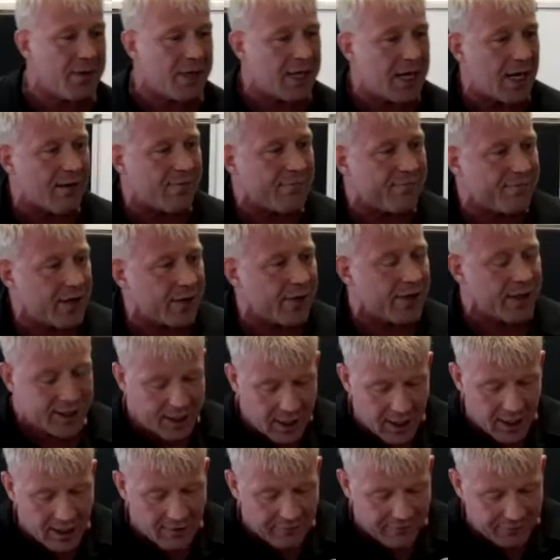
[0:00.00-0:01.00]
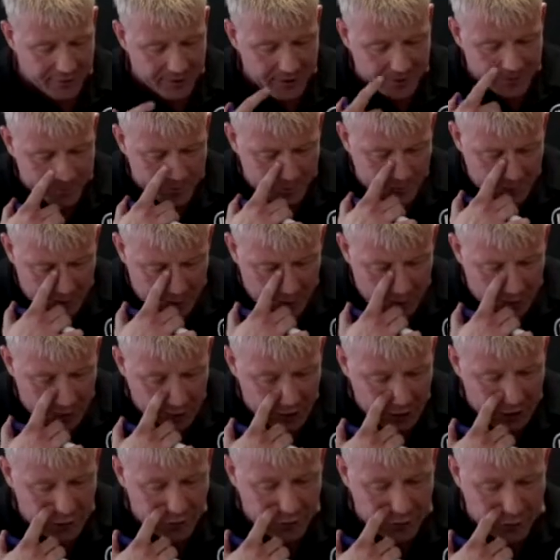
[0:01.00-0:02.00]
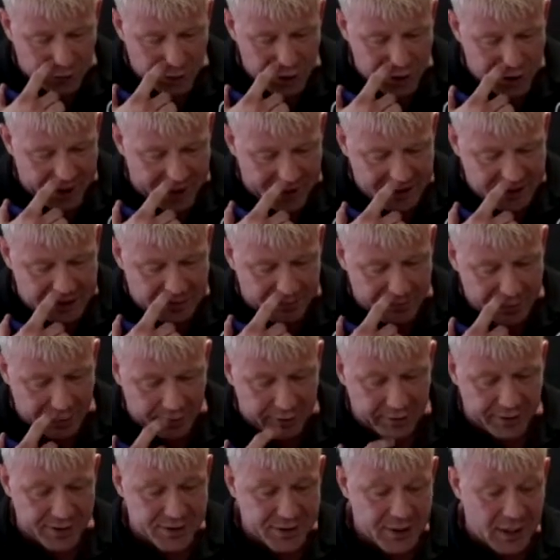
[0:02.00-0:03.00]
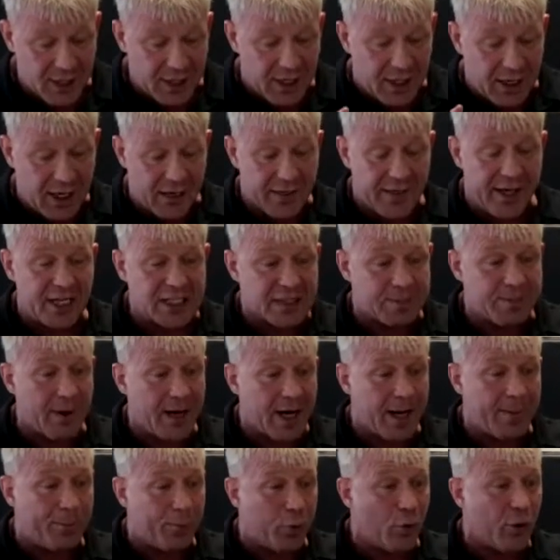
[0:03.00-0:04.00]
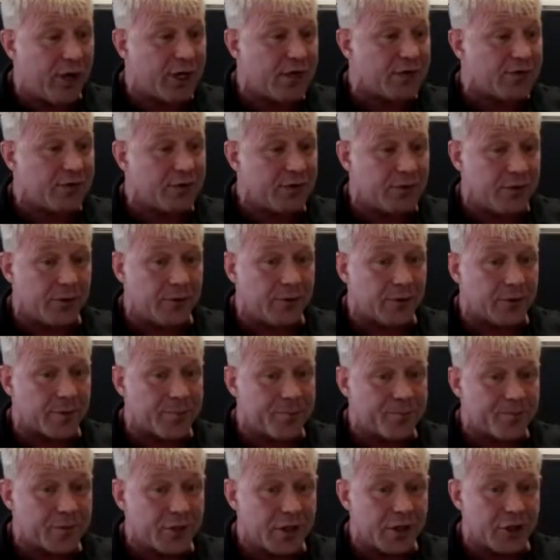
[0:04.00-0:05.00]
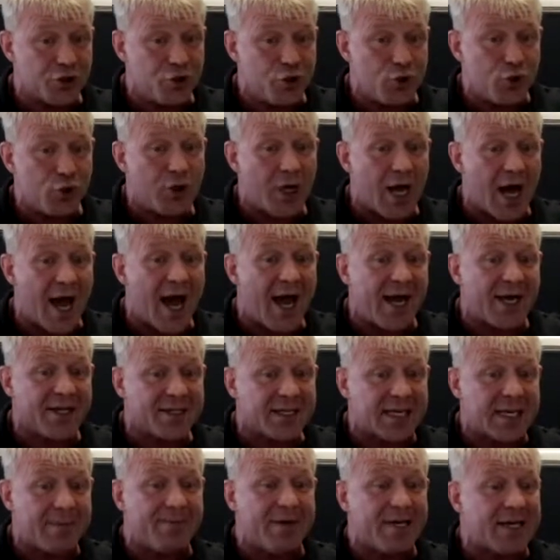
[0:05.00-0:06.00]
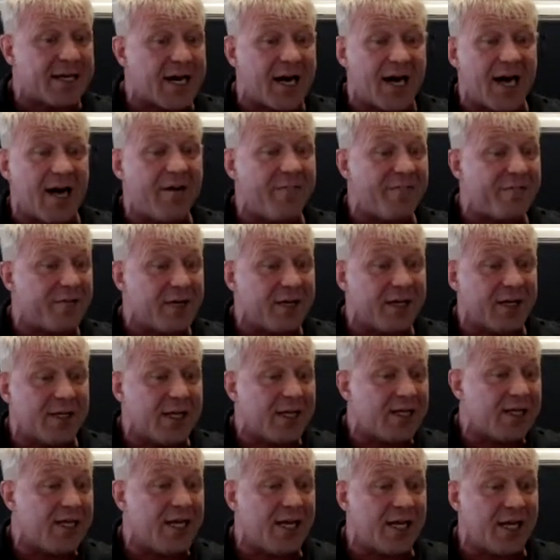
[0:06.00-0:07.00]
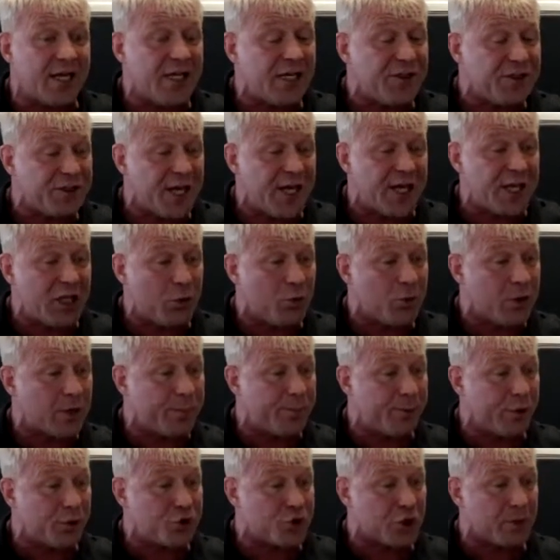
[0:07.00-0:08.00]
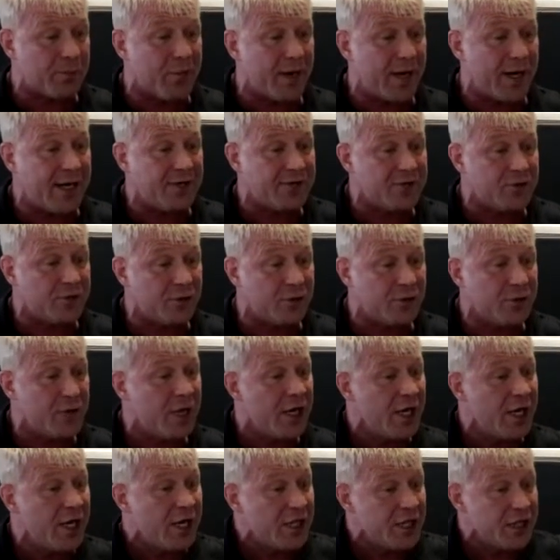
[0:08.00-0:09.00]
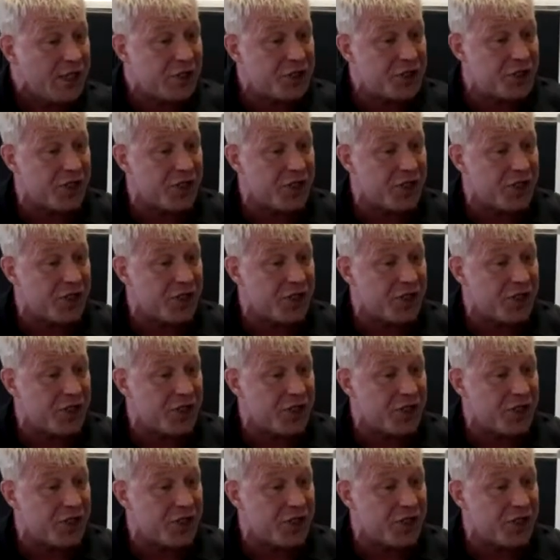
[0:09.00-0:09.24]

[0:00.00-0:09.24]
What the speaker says: became very confident in their chess abilities. And that's my point to you, is you guys can be confident in anything you want to put your mind to. You